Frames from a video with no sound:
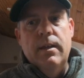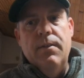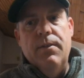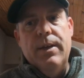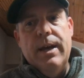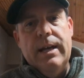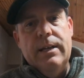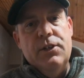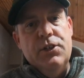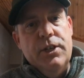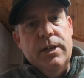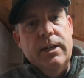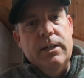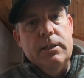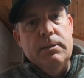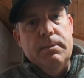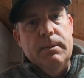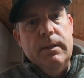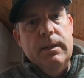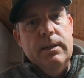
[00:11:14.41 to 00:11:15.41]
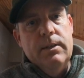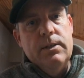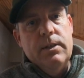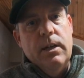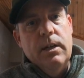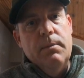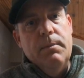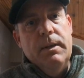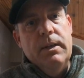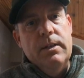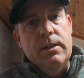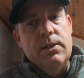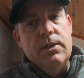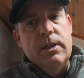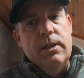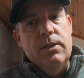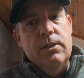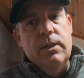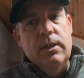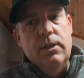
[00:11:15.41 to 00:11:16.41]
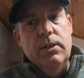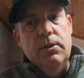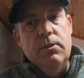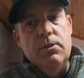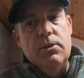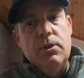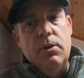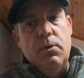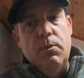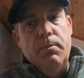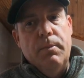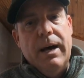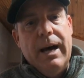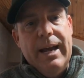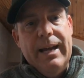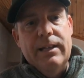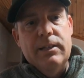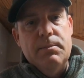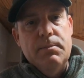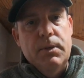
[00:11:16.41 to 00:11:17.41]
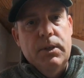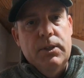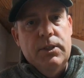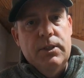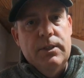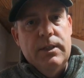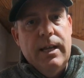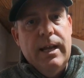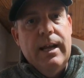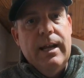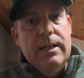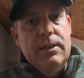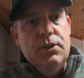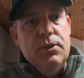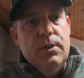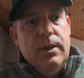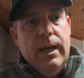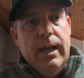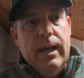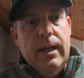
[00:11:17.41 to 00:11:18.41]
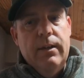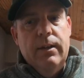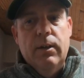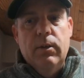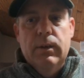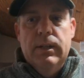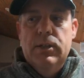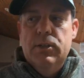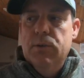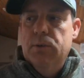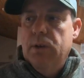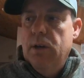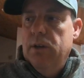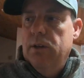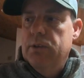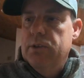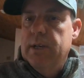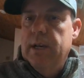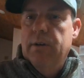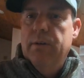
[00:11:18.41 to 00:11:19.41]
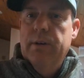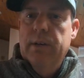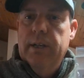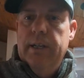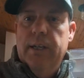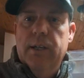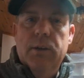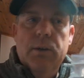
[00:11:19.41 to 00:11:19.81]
that GSP is going to be discontinued, so buy as much as that as you can. The only 2 colors I really